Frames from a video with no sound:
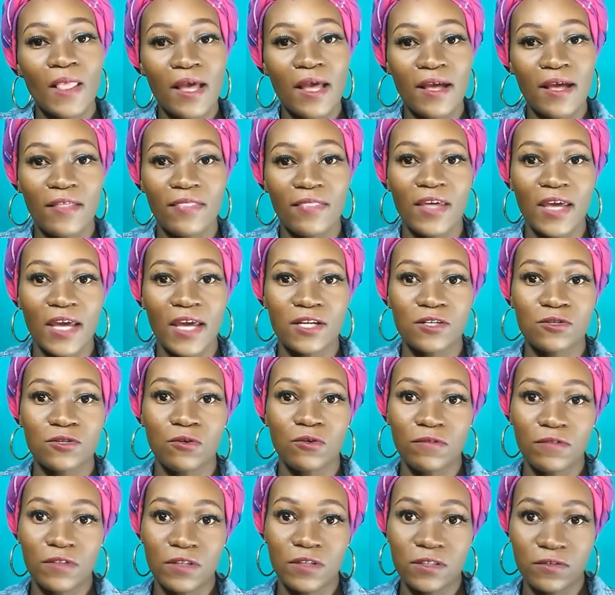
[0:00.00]
at the end
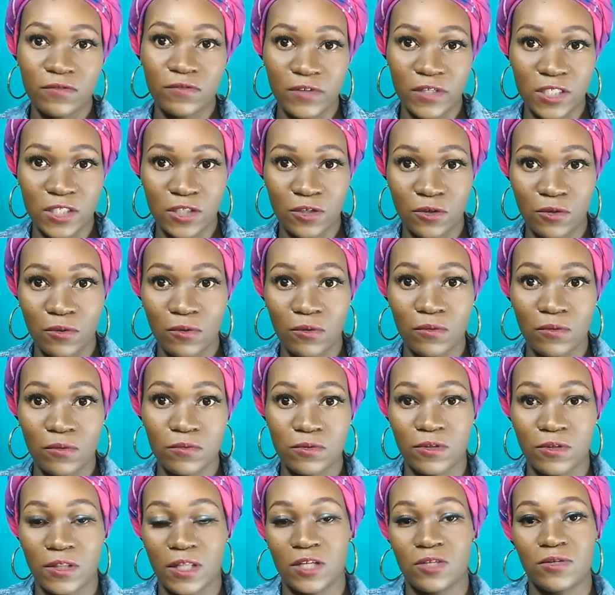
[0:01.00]
of this video
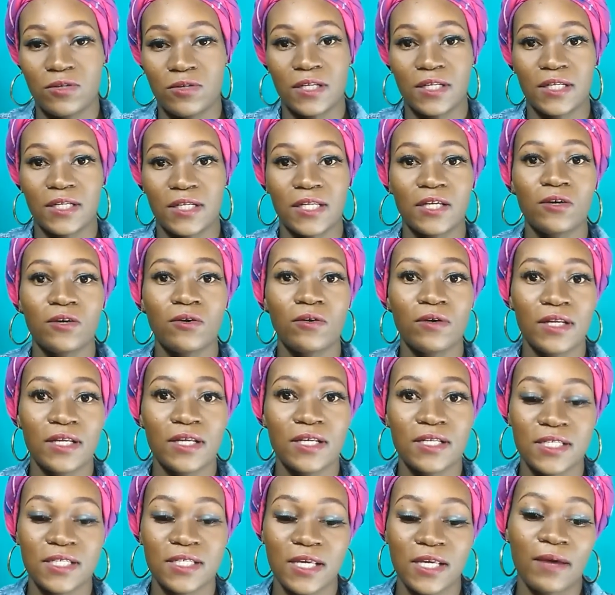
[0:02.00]
so that you can click on
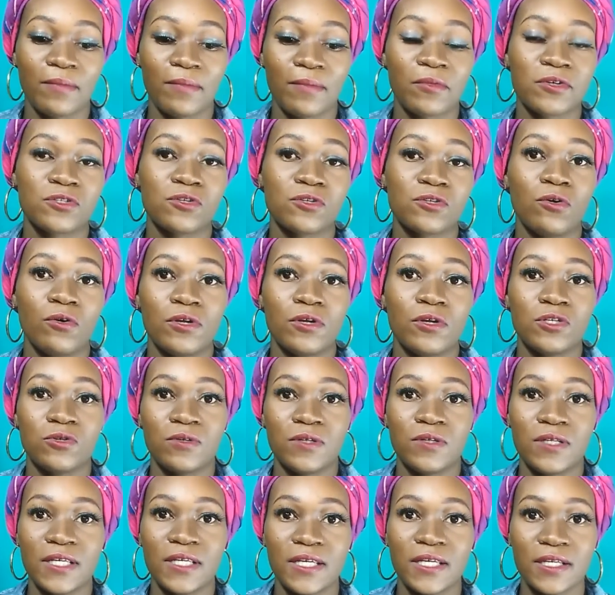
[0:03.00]
it, and I'm also going to
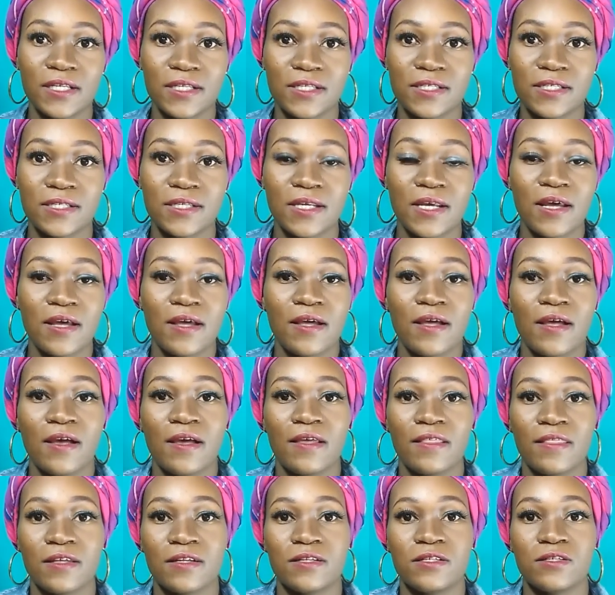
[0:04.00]
link it
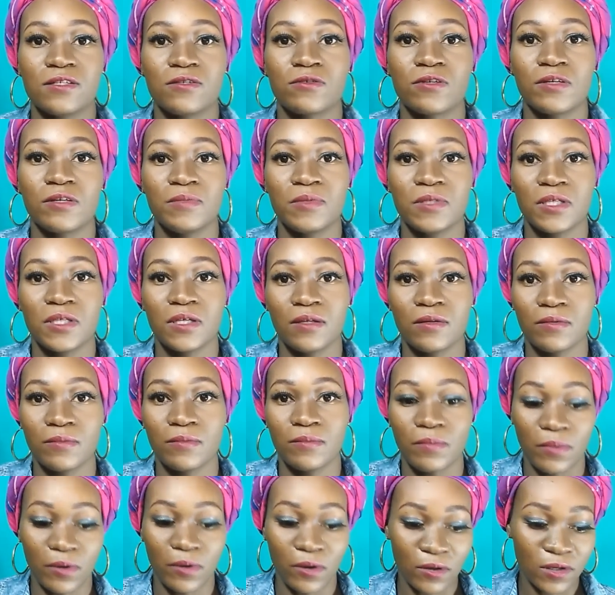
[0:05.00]
in the description
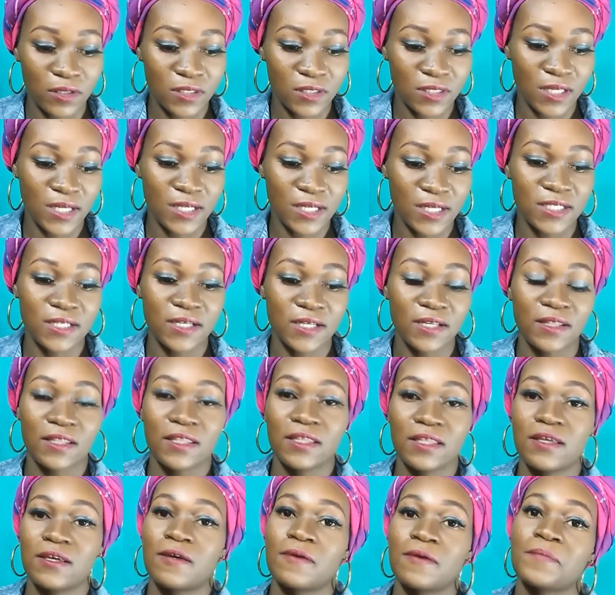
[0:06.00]
box and in
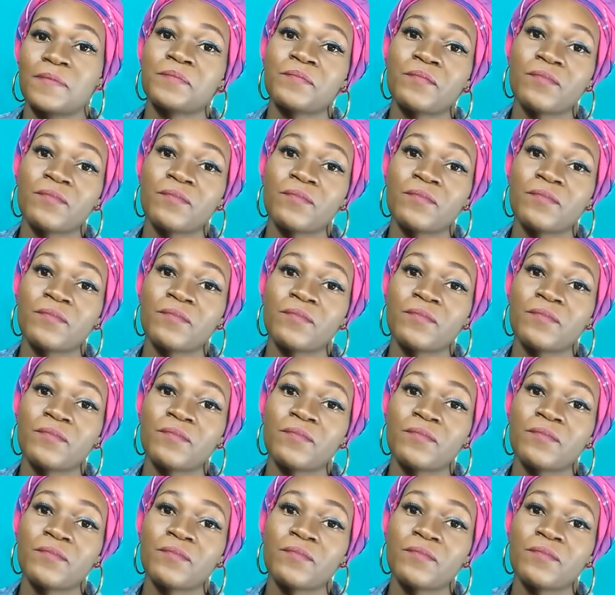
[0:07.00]
the